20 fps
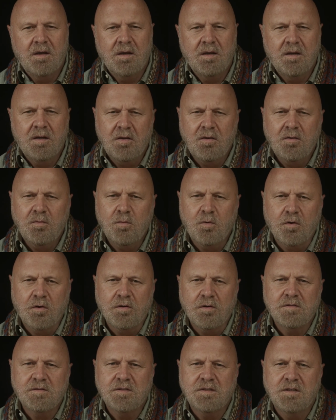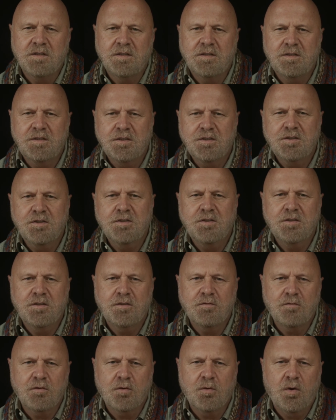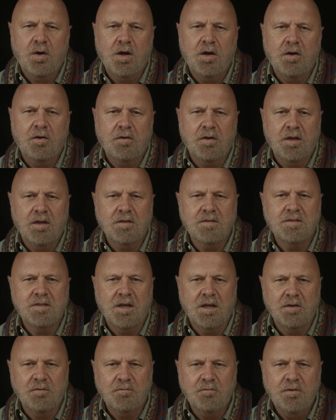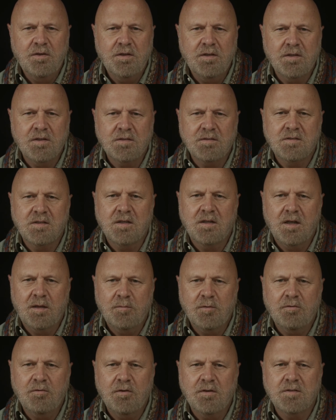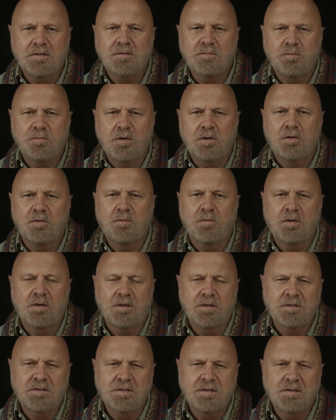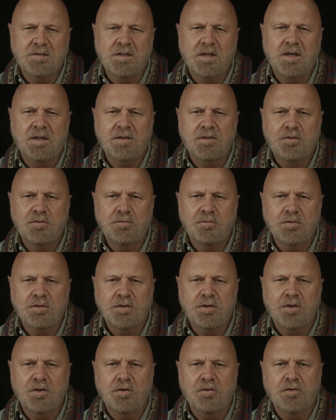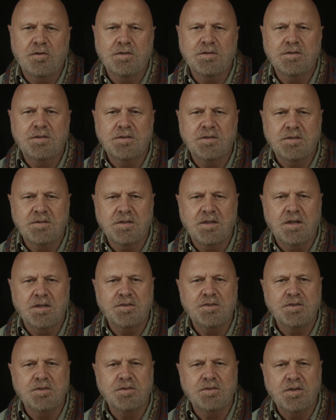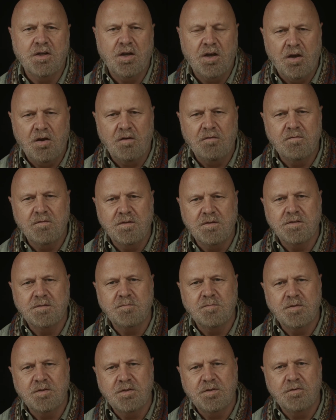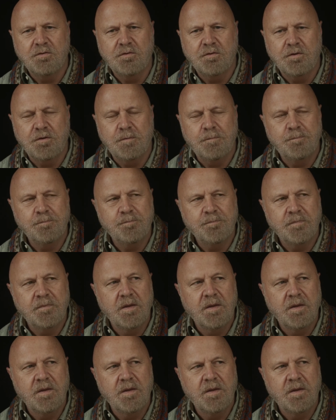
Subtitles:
In other words, in addition to the required outside readings, Climate Crisis 101 is designed to encourage discussion of this material.